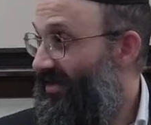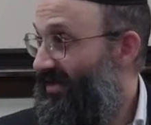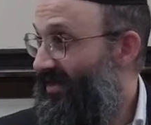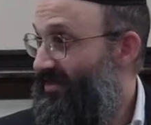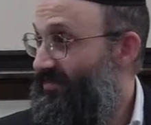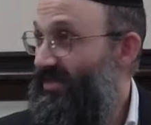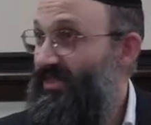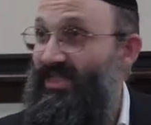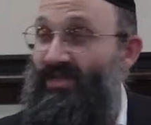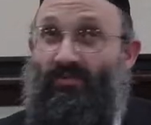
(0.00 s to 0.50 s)

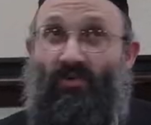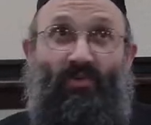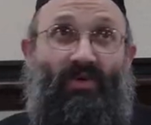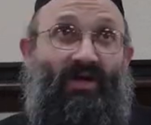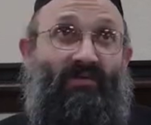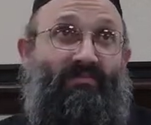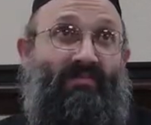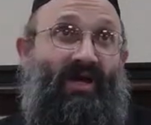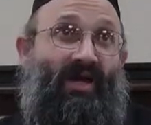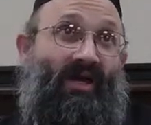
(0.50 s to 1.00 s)
Especially when we
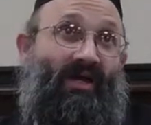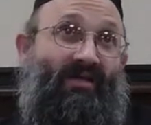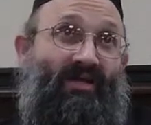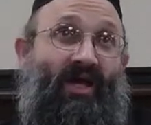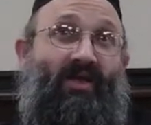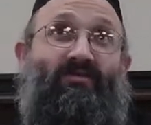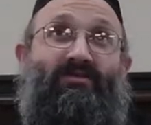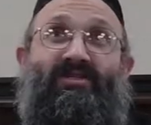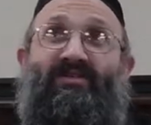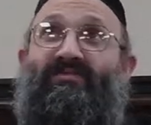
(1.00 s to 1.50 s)

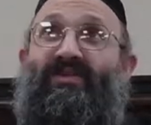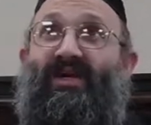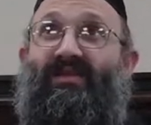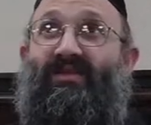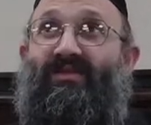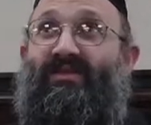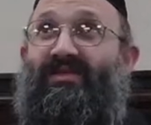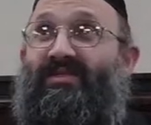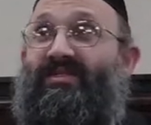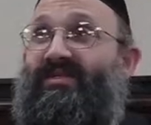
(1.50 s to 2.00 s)
acknowledge the fact
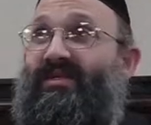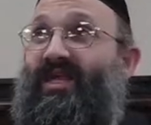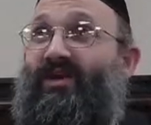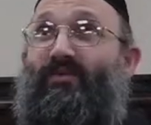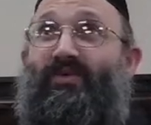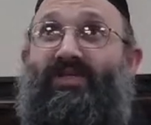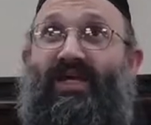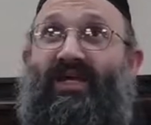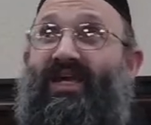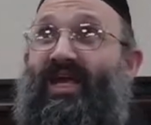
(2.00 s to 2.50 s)
that this is a light
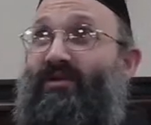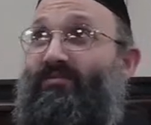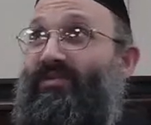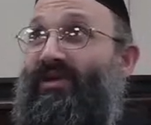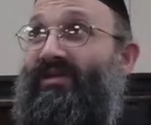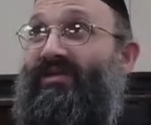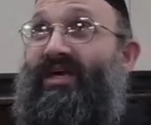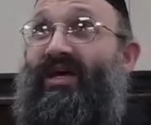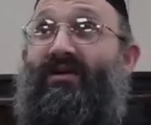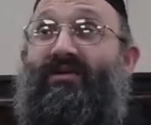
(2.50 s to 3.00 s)
which I can't
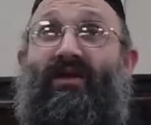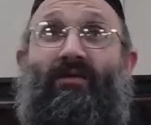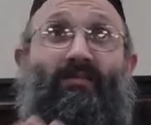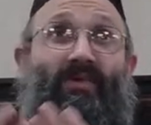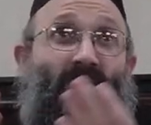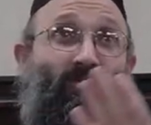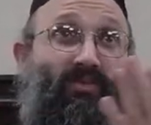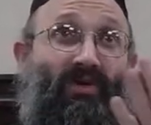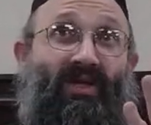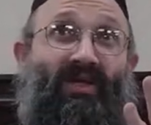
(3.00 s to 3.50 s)
bring down.
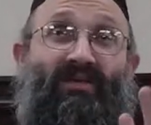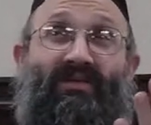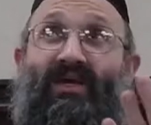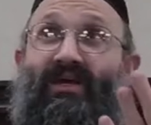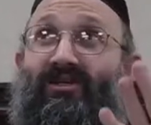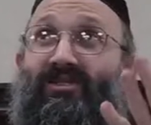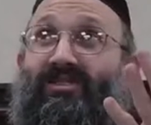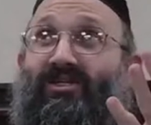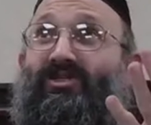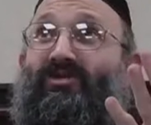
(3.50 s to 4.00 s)
I'm bringing
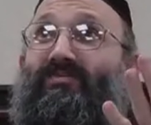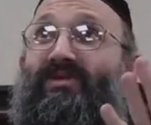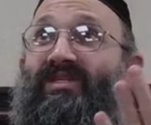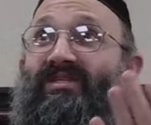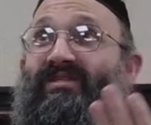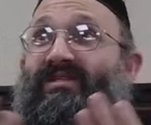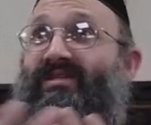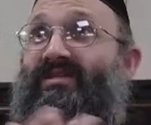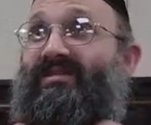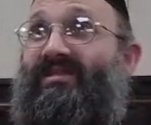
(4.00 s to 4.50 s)
down such a
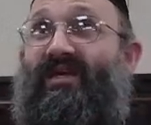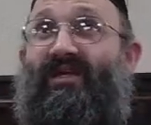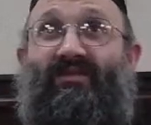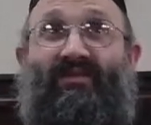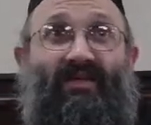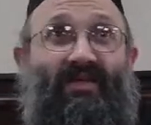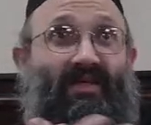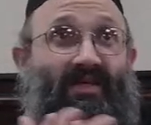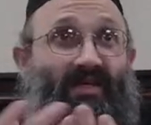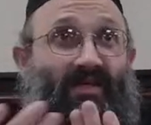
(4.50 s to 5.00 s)
metzias that
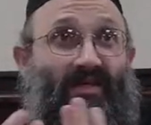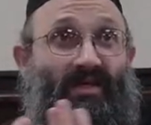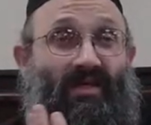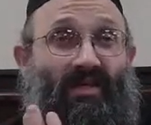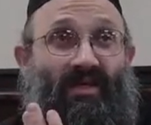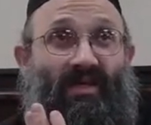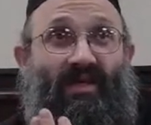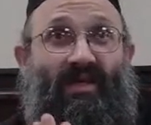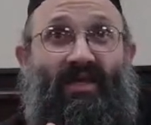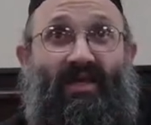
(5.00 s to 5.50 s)

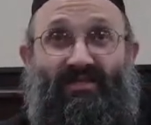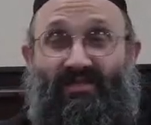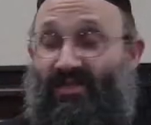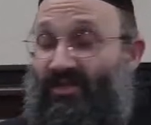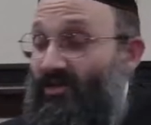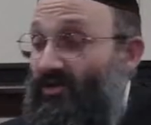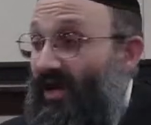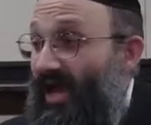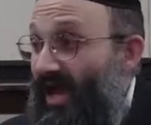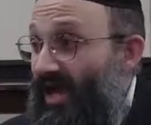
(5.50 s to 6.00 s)
it's
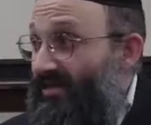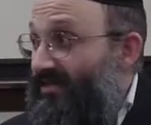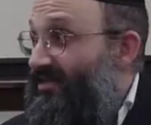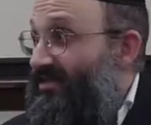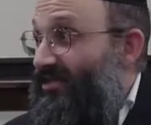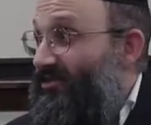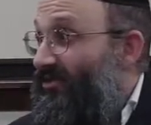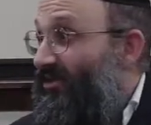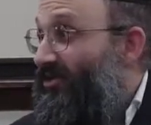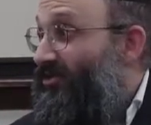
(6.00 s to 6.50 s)
in your hands,
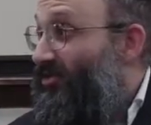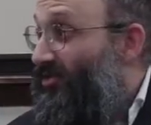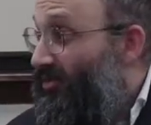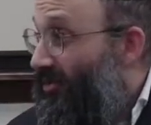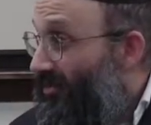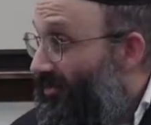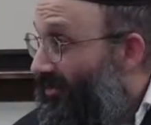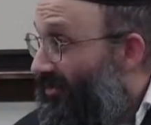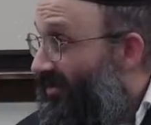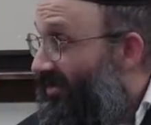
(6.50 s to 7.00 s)
it's in your
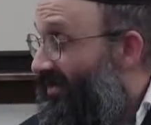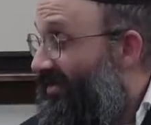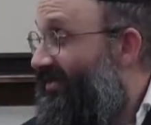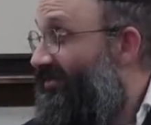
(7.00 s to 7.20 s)
control.